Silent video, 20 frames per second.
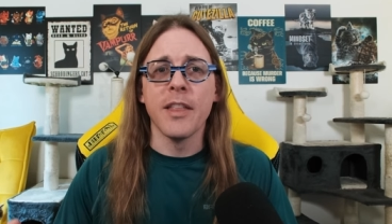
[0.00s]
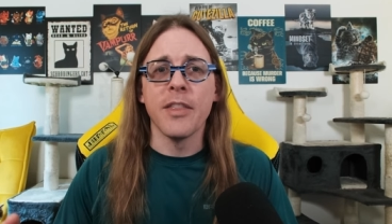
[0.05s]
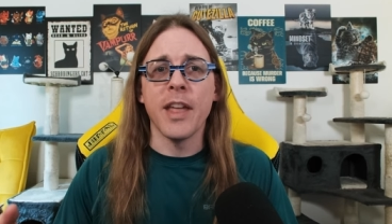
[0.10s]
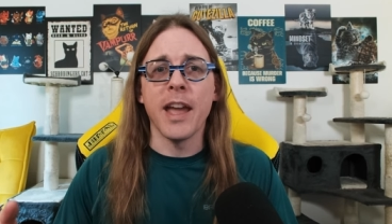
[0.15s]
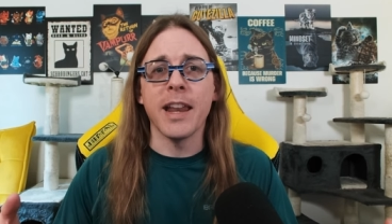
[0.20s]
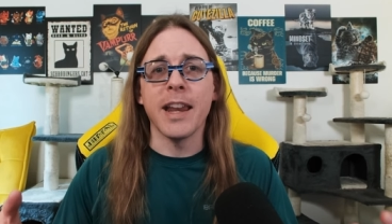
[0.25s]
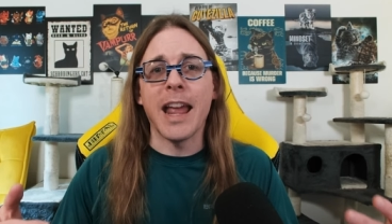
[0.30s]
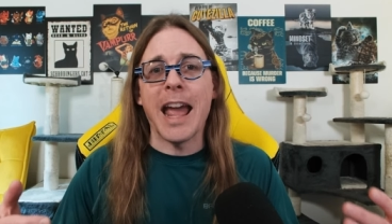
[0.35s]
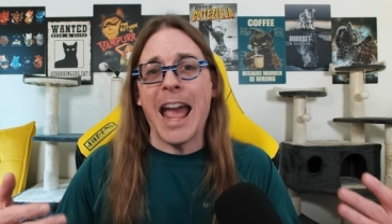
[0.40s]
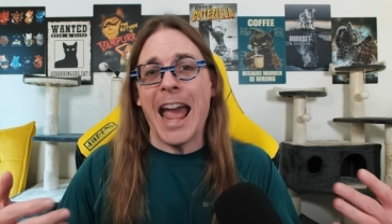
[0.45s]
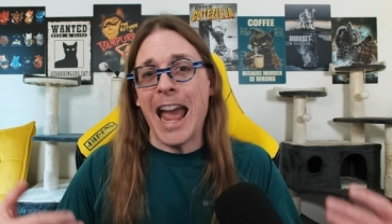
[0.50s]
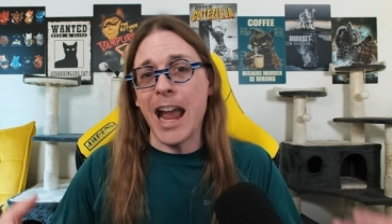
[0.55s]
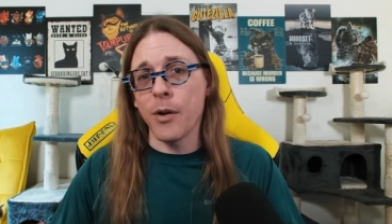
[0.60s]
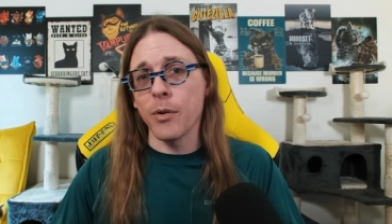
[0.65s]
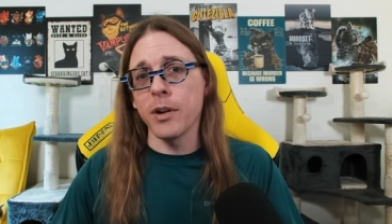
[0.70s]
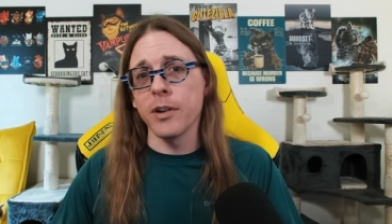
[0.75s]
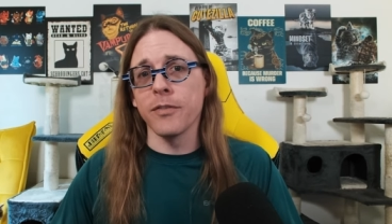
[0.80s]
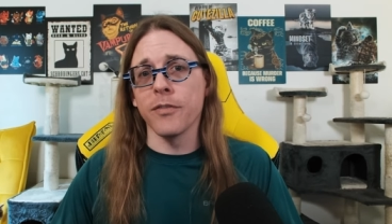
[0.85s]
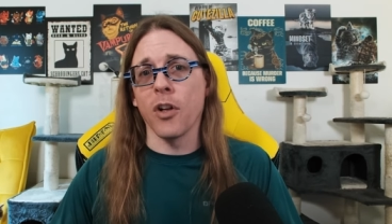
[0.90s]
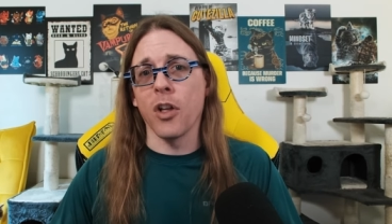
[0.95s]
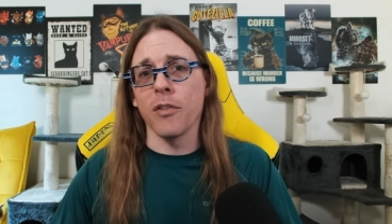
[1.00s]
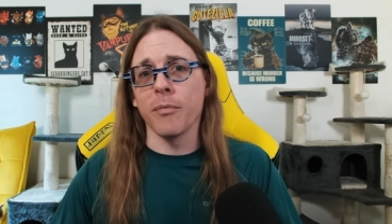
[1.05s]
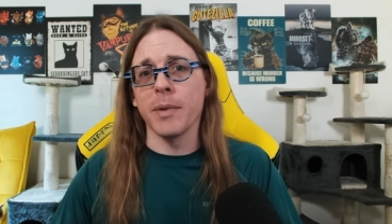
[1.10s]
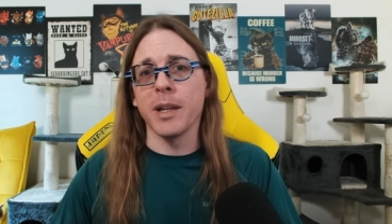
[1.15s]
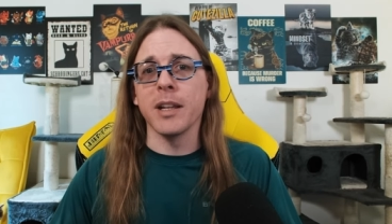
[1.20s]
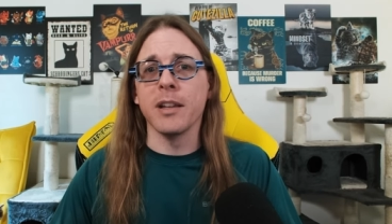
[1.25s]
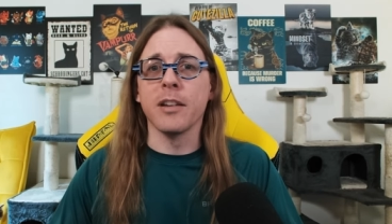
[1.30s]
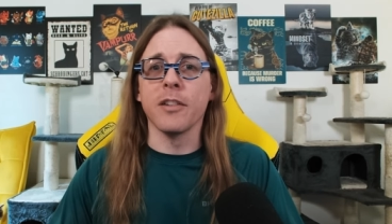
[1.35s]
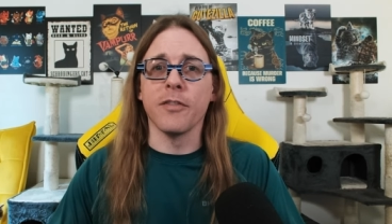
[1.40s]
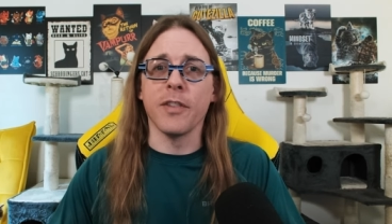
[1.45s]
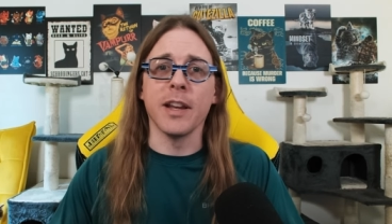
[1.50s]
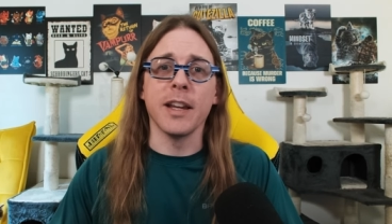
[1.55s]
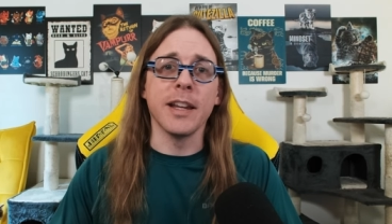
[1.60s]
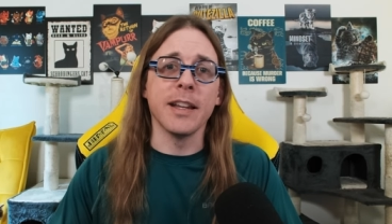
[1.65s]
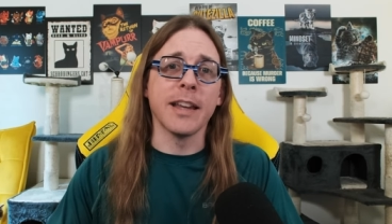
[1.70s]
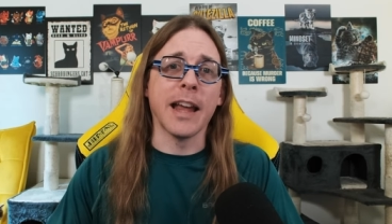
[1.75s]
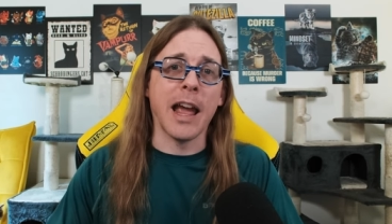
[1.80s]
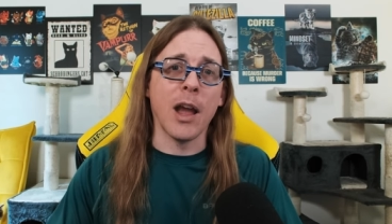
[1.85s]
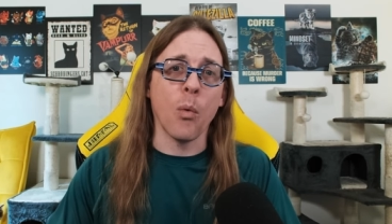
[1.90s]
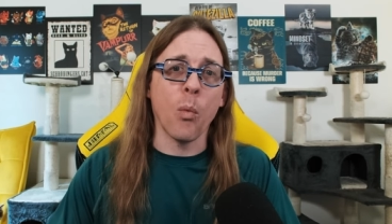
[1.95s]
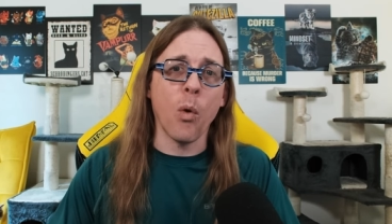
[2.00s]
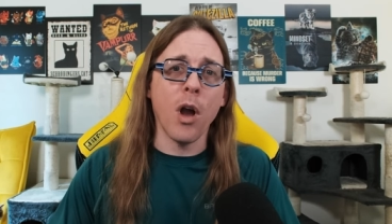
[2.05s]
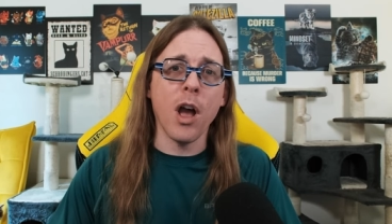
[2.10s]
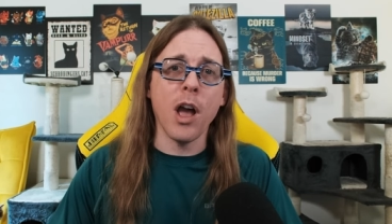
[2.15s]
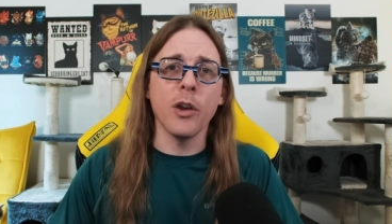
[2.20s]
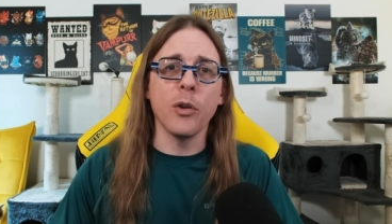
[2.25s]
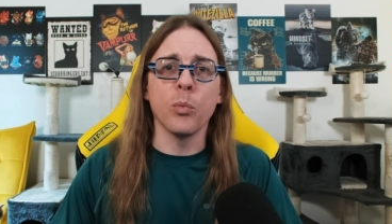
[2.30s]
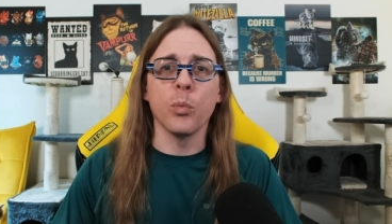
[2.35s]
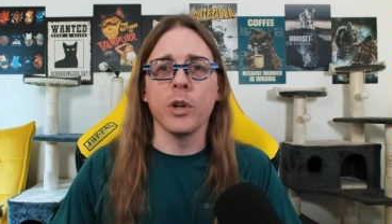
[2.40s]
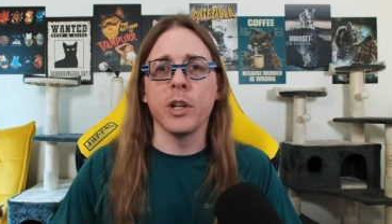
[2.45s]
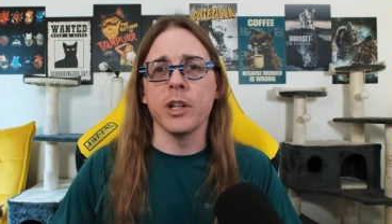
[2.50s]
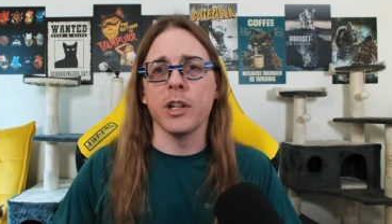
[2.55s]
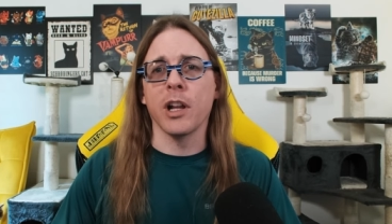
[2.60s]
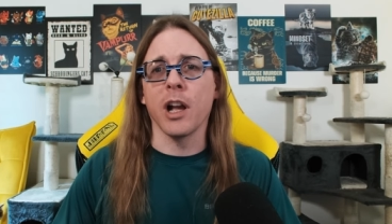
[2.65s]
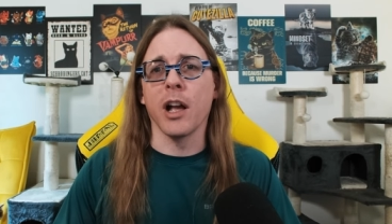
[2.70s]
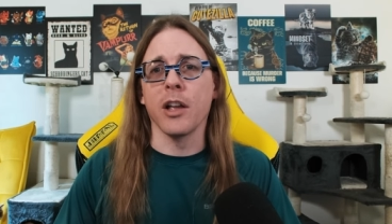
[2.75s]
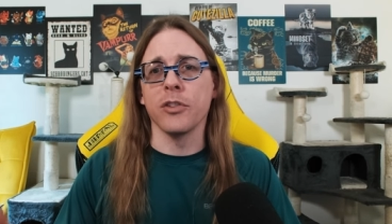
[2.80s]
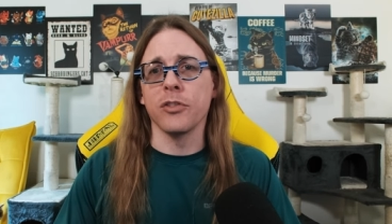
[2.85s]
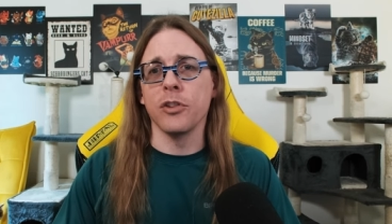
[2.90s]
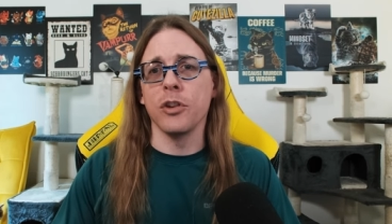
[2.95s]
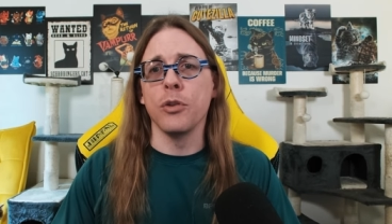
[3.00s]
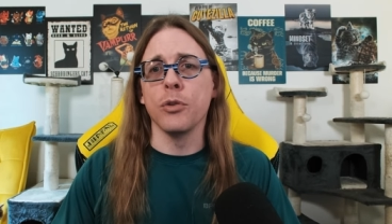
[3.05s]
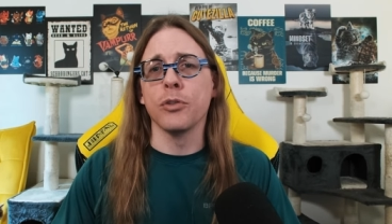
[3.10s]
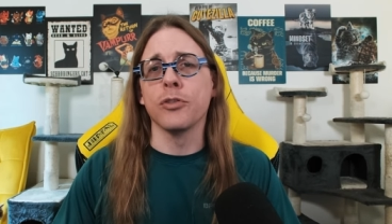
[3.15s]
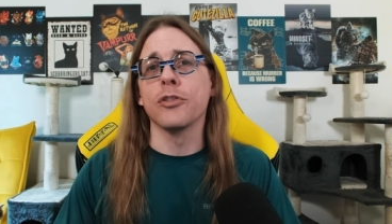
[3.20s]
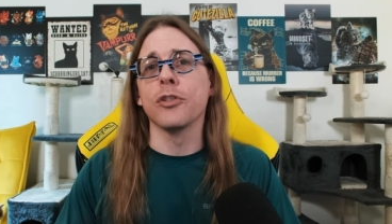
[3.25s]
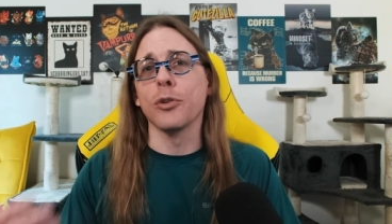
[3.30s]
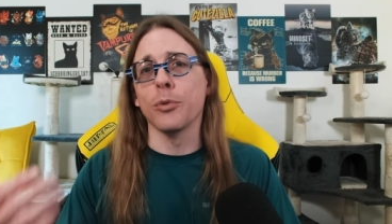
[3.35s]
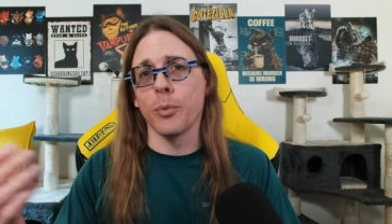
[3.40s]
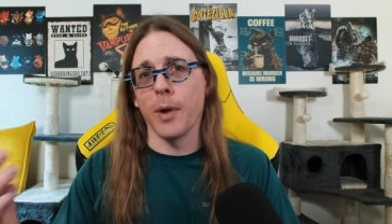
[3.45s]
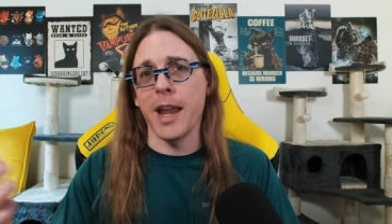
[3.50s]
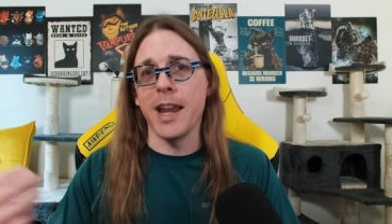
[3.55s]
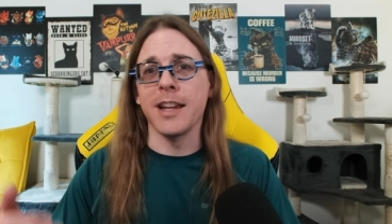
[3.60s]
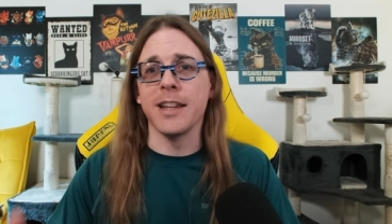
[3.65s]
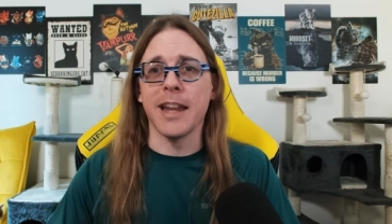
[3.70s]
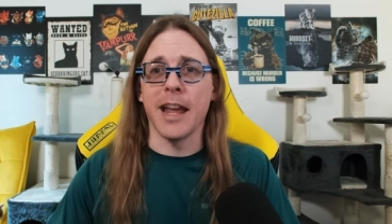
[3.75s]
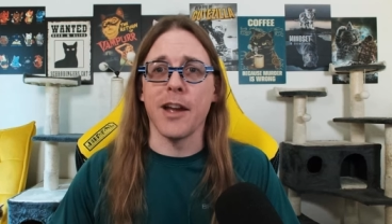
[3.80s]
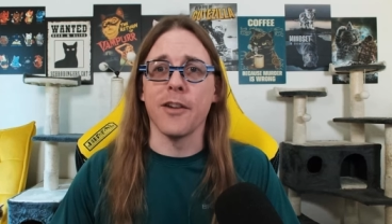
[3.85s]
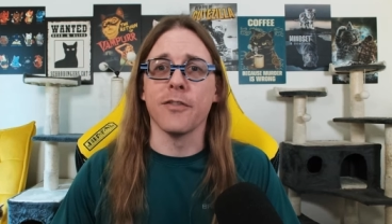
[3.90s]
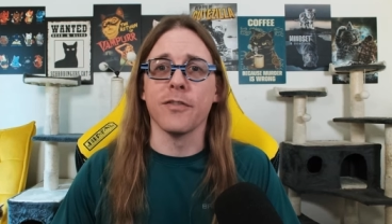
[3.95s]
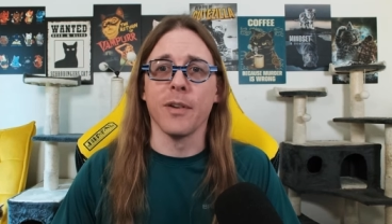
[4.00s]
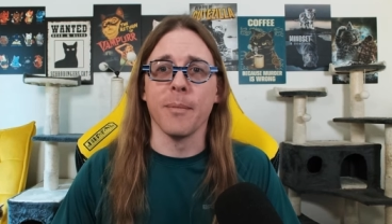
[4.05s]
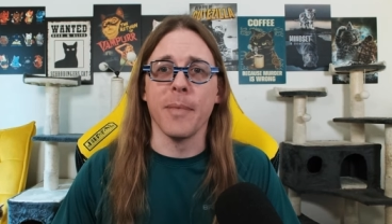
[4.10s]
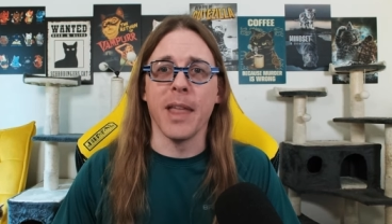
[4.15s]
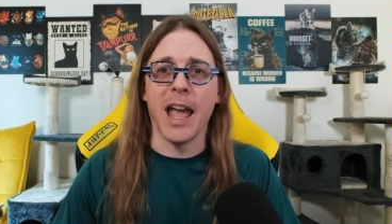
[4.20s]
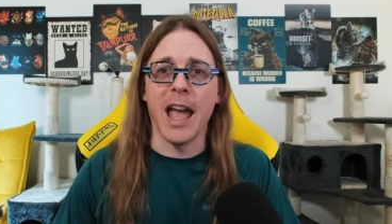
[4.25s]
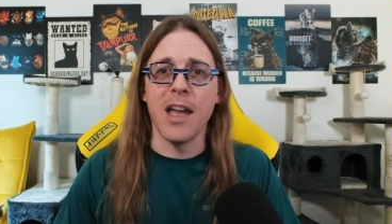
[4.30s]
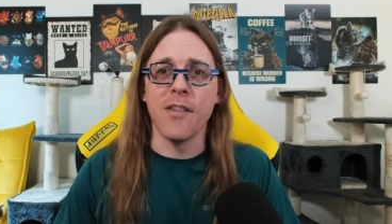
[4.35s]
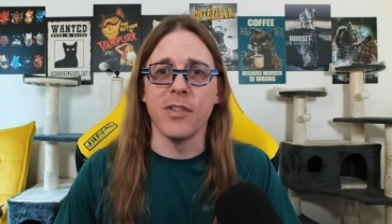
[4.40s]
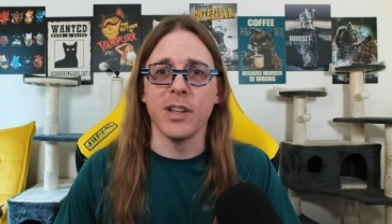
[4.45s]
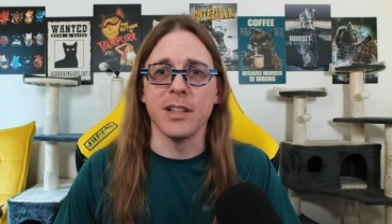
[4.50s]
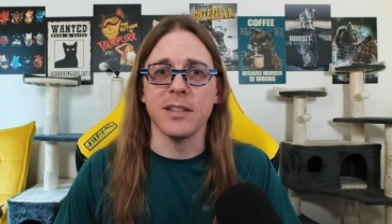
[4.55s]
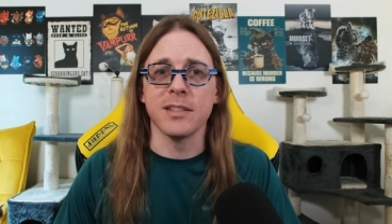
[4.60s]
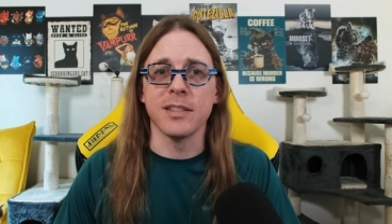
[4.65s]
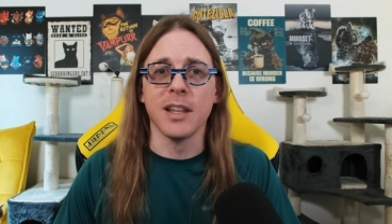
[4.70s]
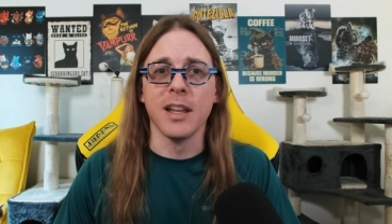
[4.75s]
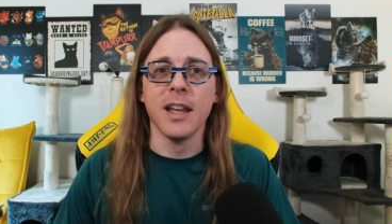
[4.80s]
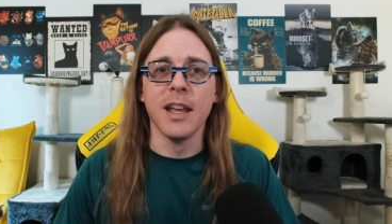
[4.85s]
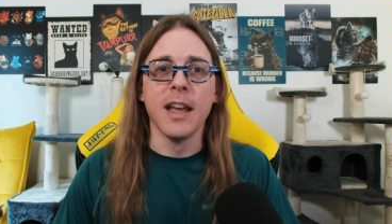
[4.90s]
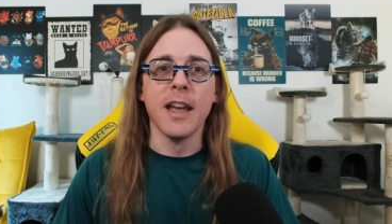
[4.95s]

that our involvement in defending Taiwan wouldn't cause nukes to rain down from the heavens.